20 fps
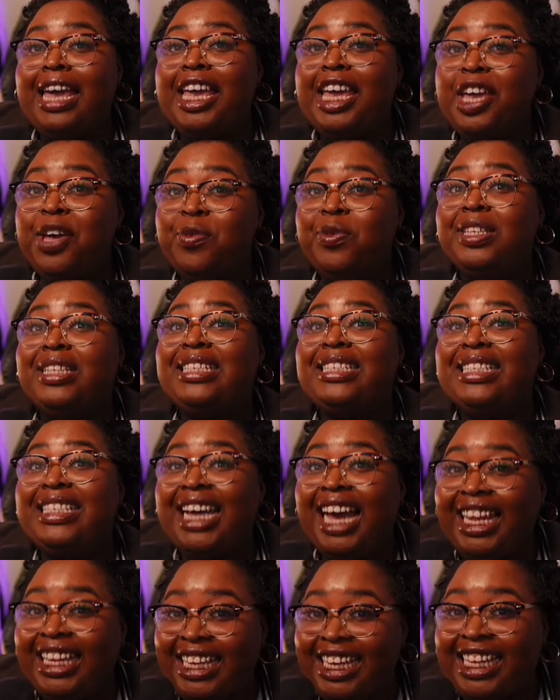He was
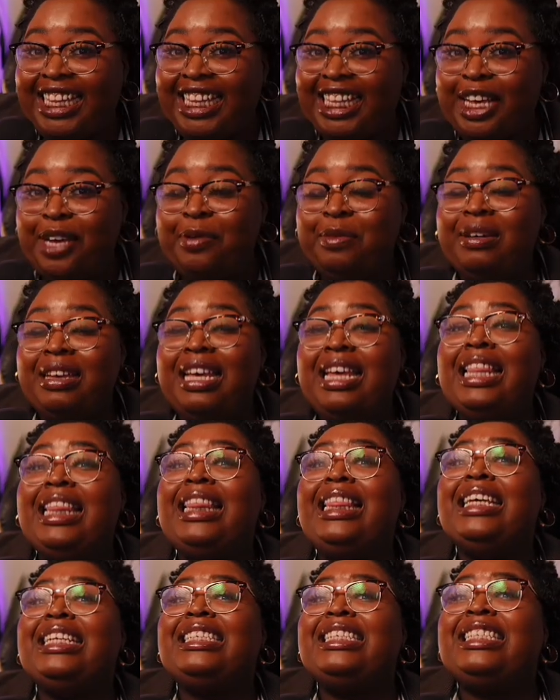telling them
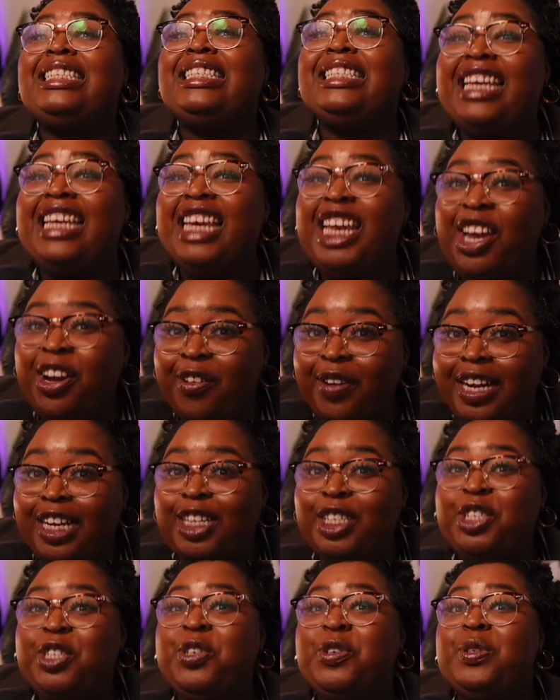the
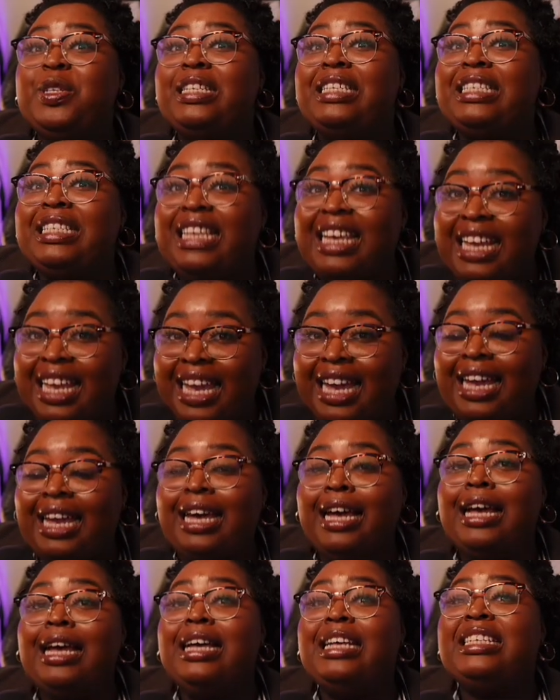secret to
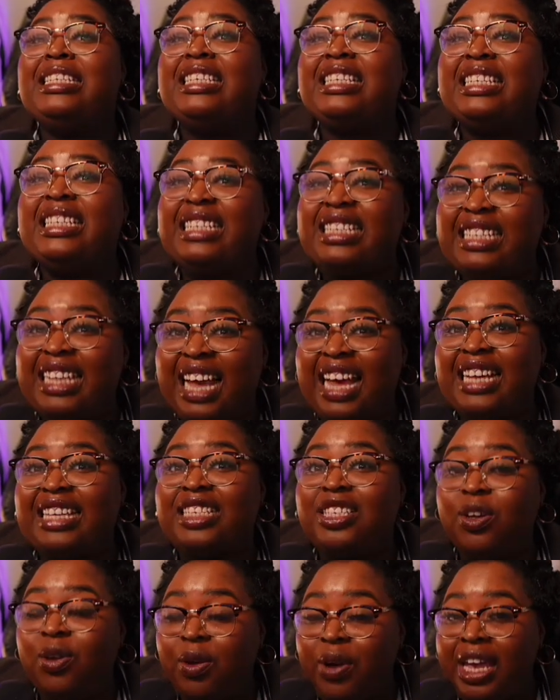seeing
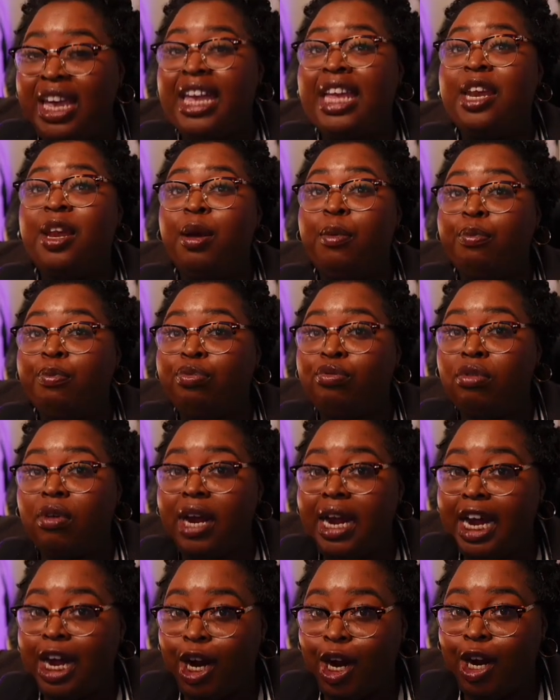success in
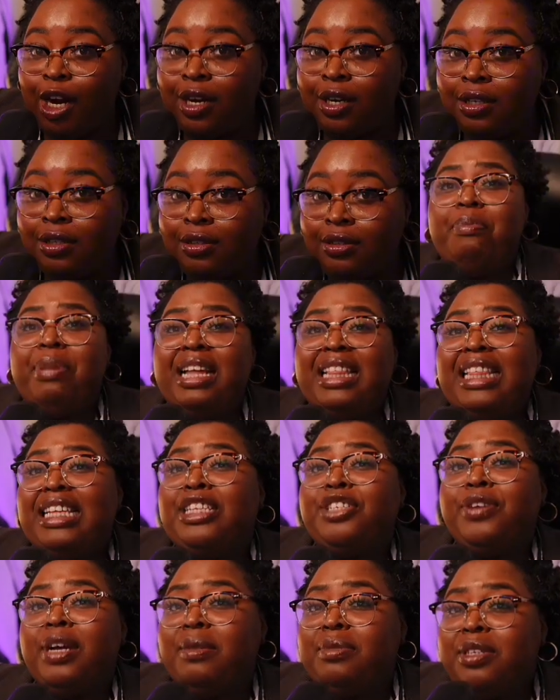prayer. But
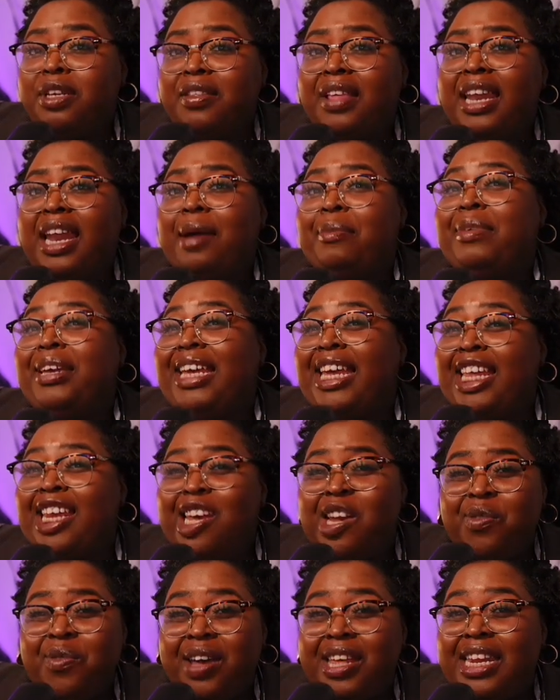the scripture that I'm
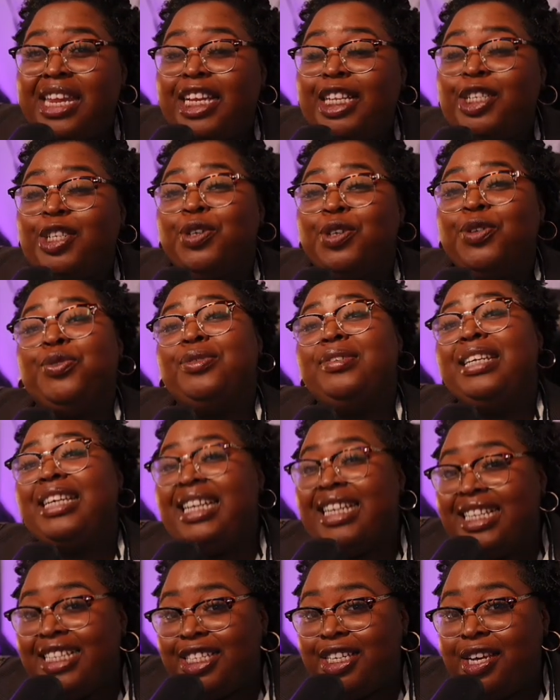getting ready to
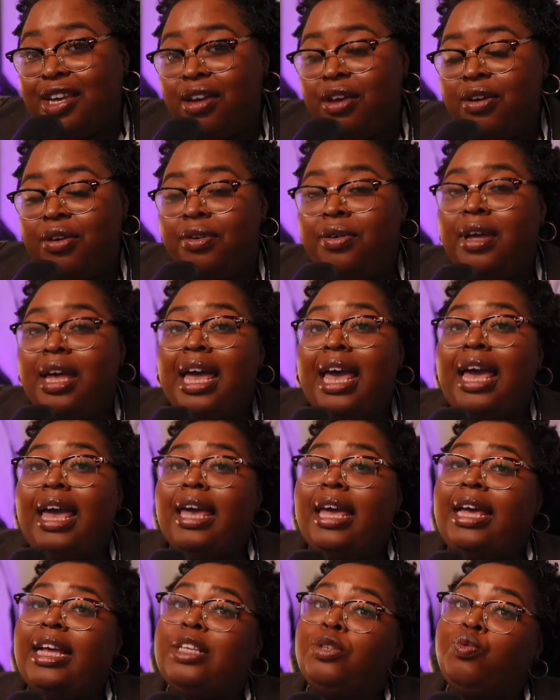read to you
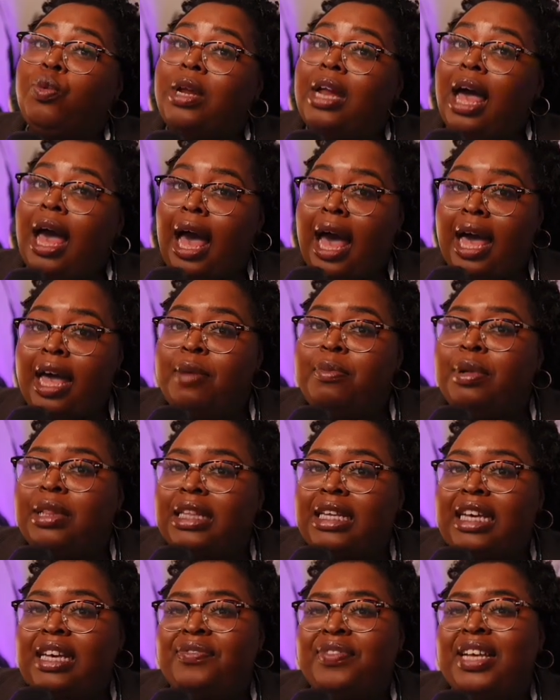is what I
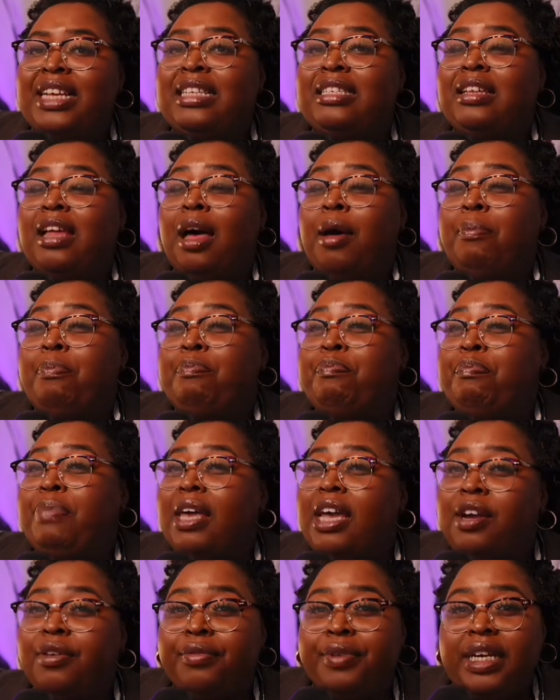believe is a
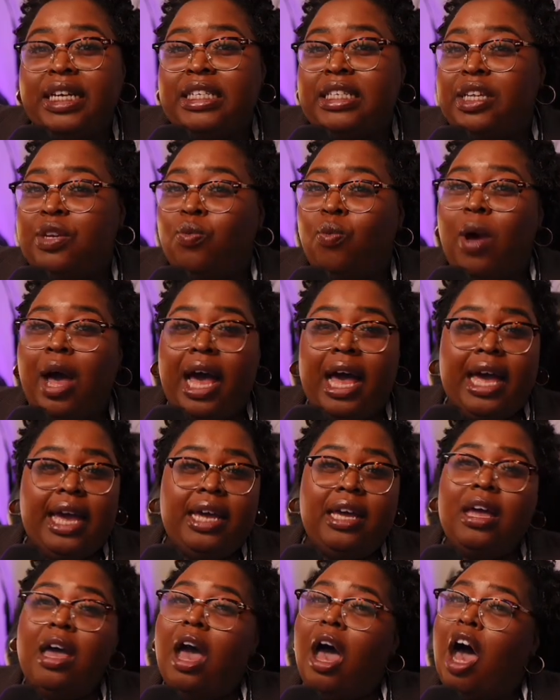big reason
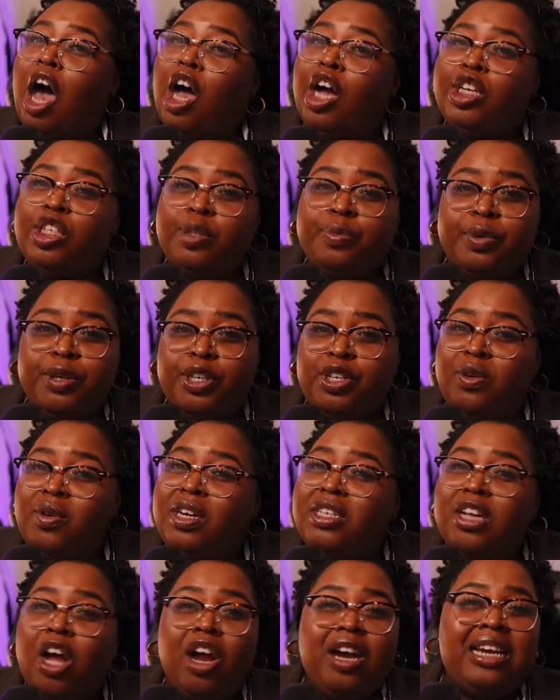why
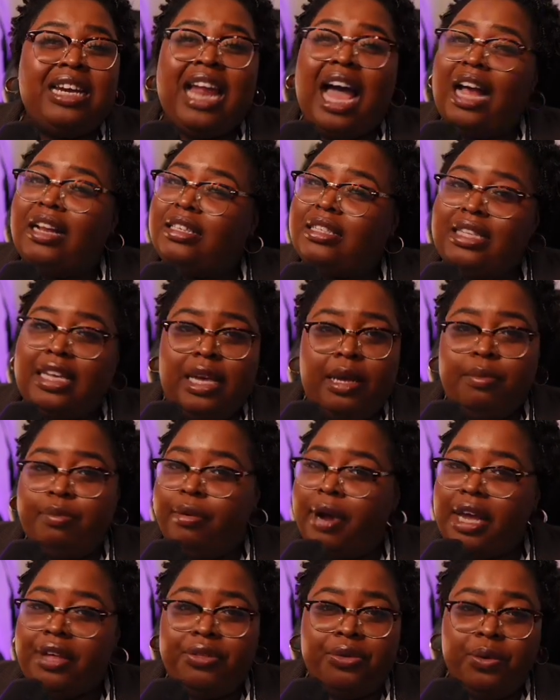entrepreneurs are not seeing
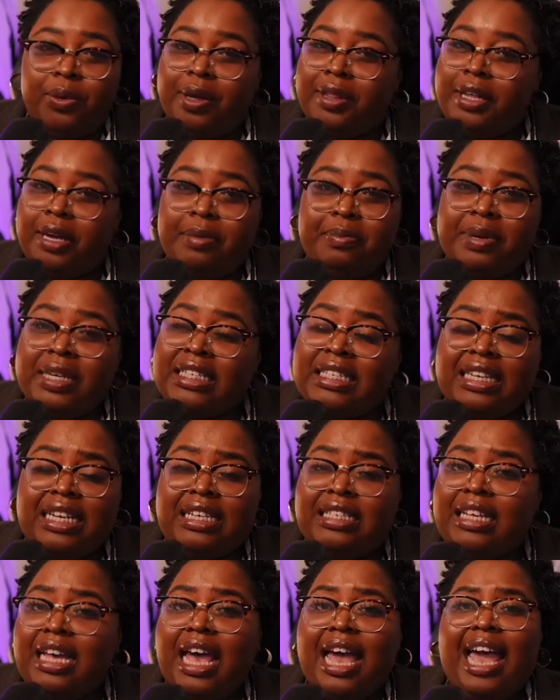breakthrough in their
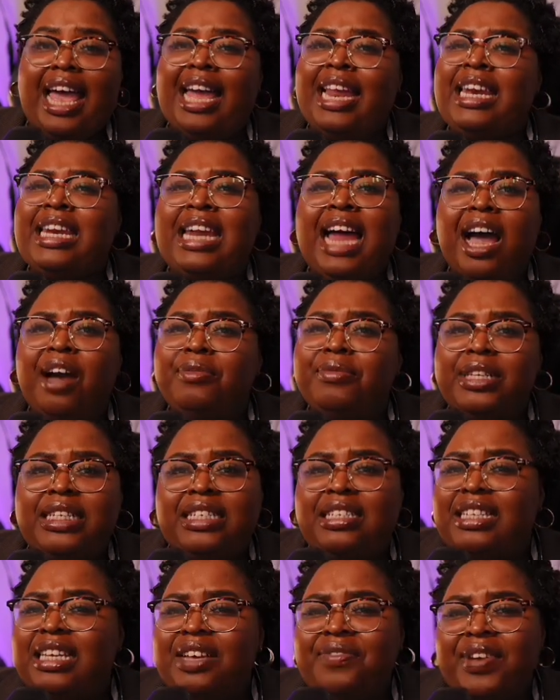business and not
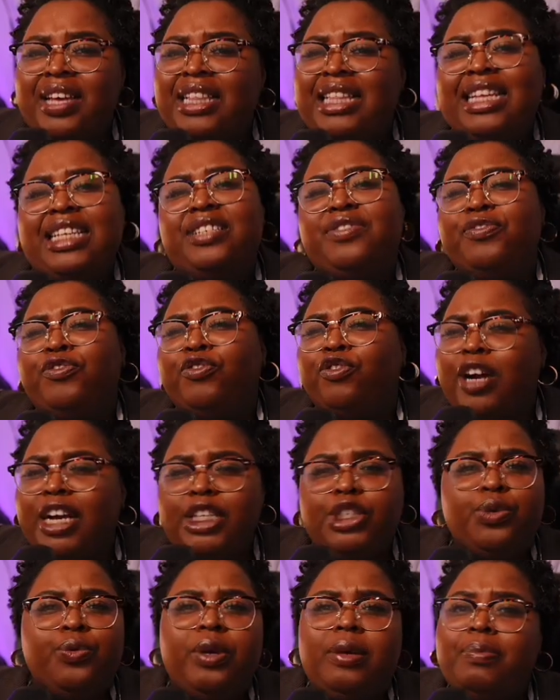receiving this
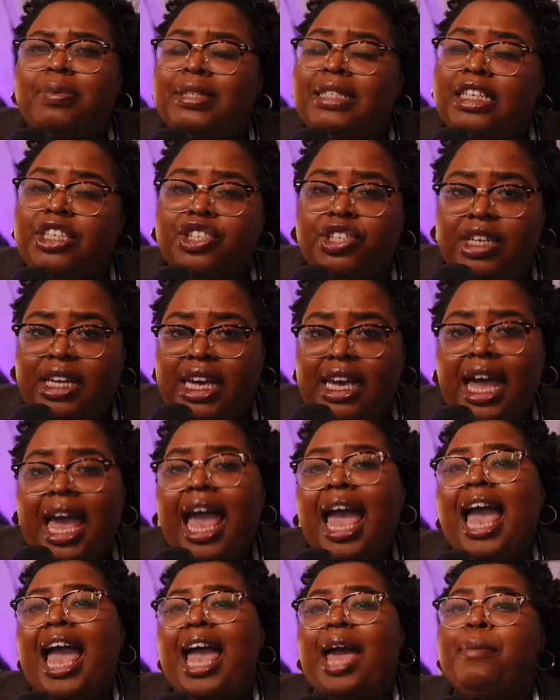fresh repositioning
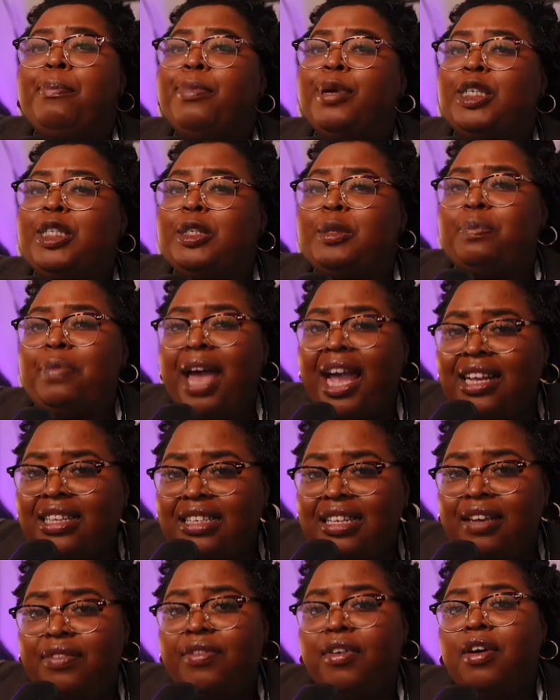and
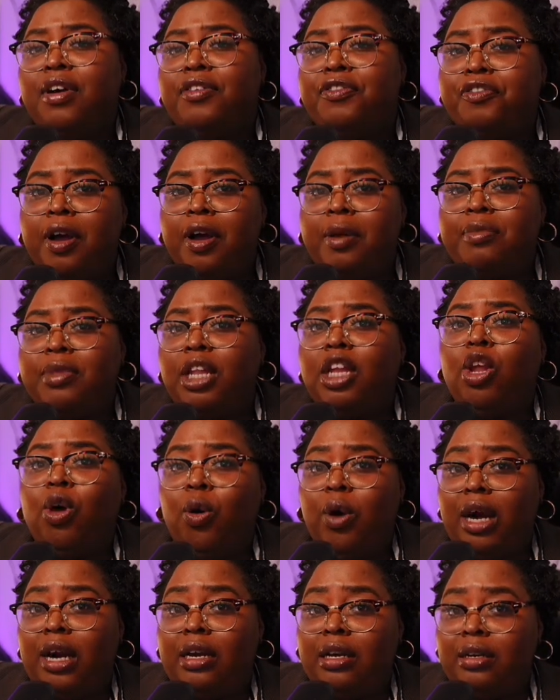perspective from the
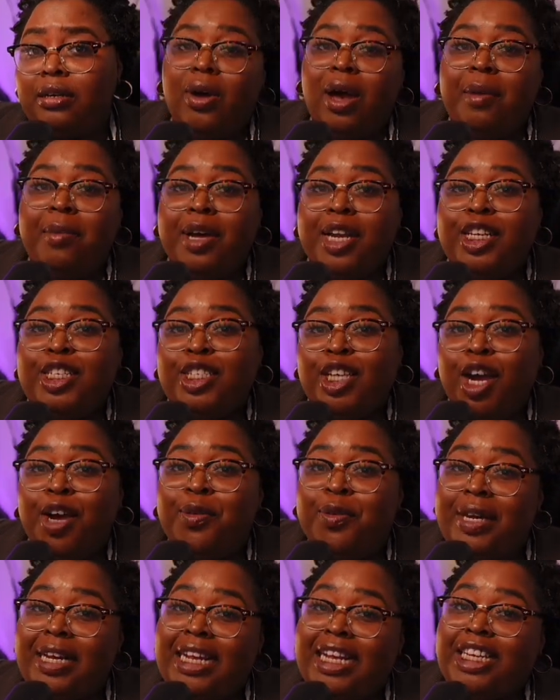Lord. So I'm going to
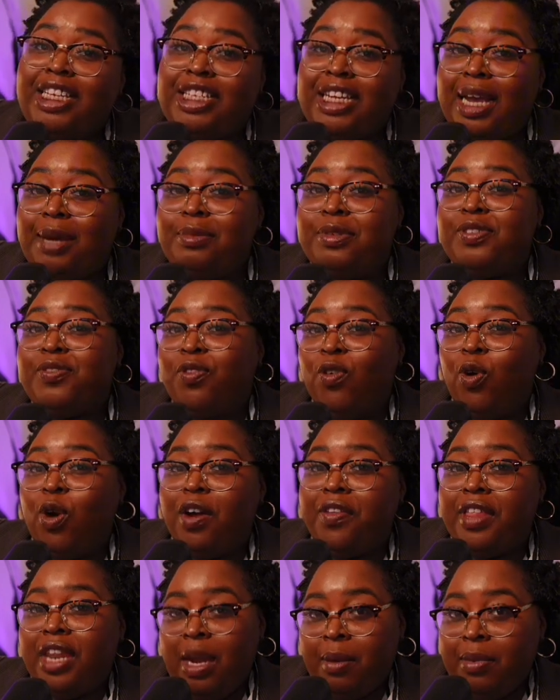start reading James
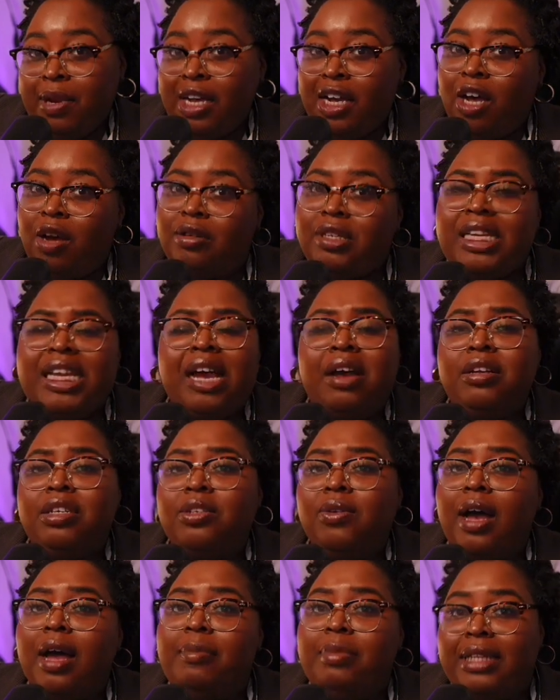4 and then I'm going to go down
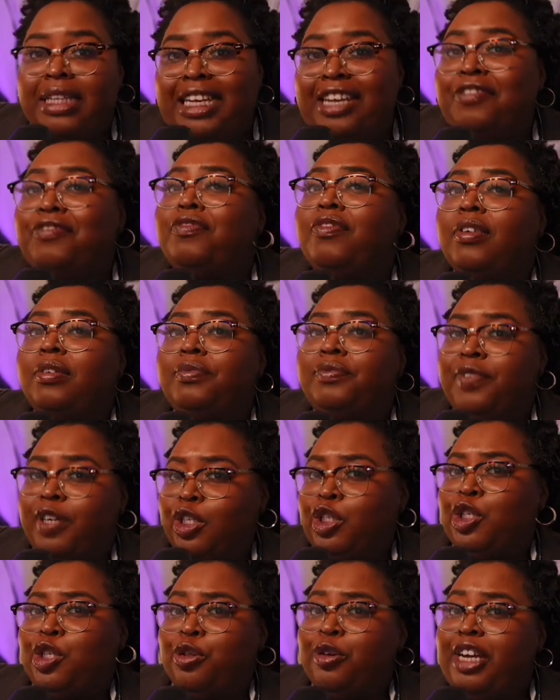to, I believe,
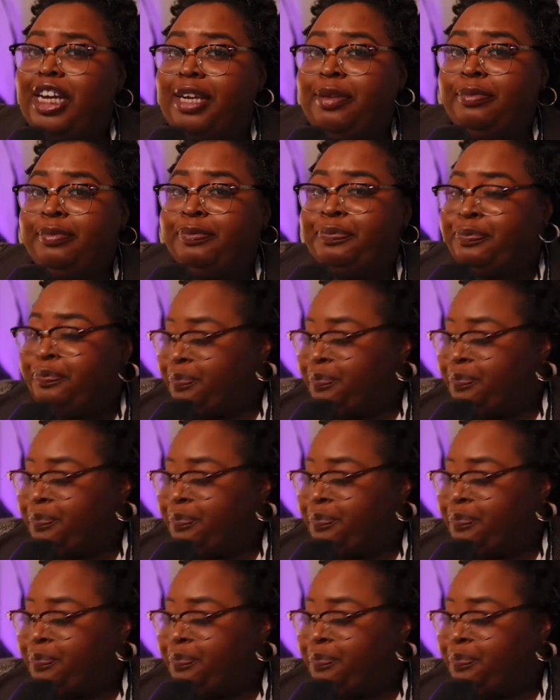verse 3.